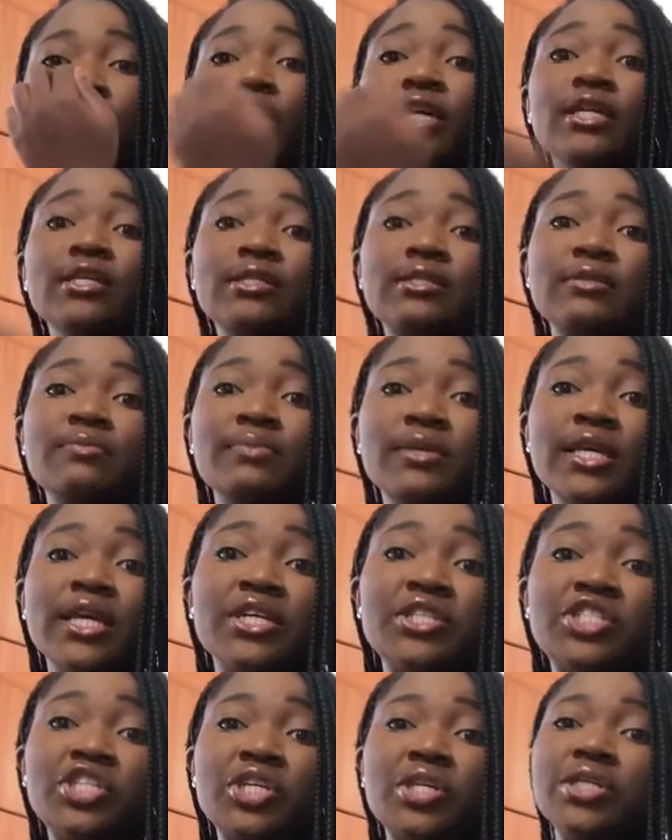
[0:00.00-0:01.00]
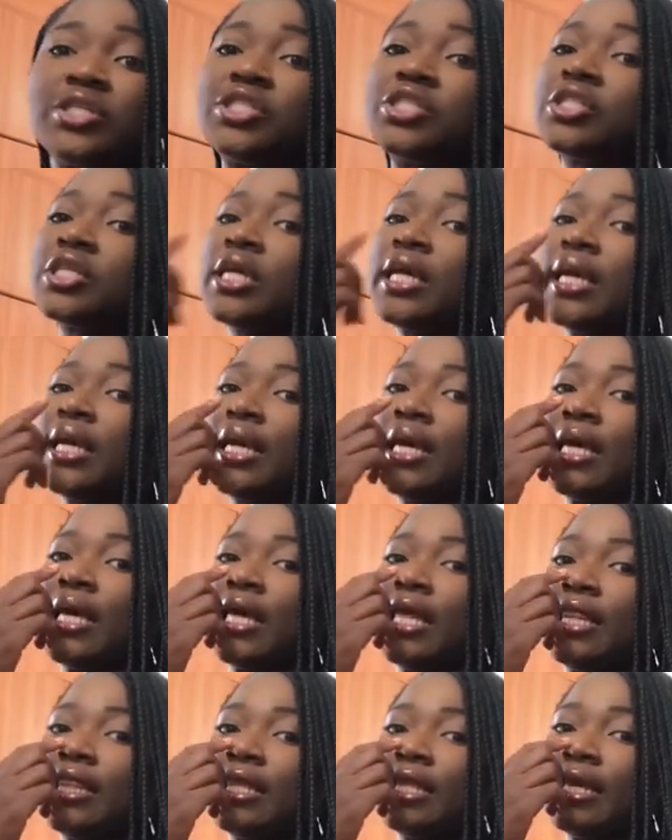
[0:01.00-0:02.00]
it used to be a church,
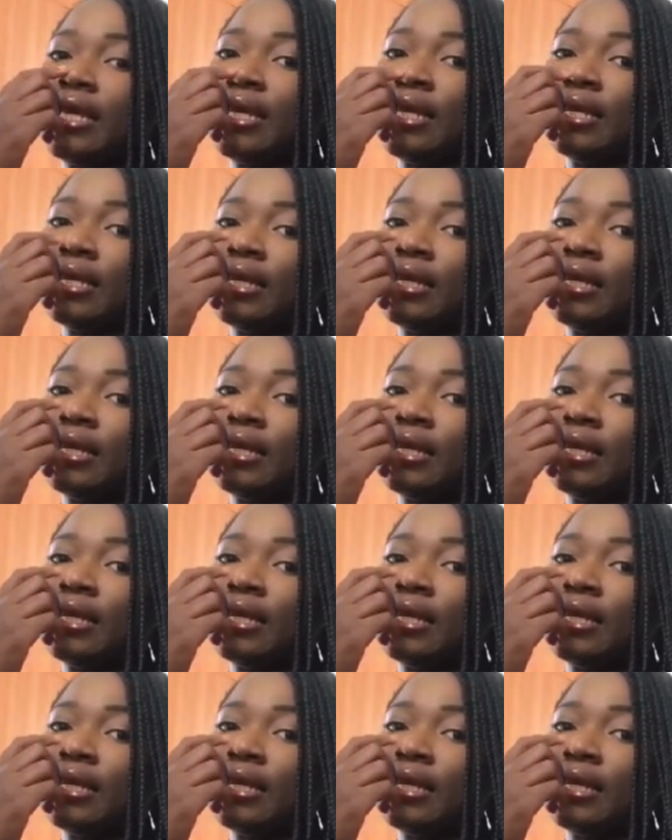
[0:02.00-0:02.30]
and then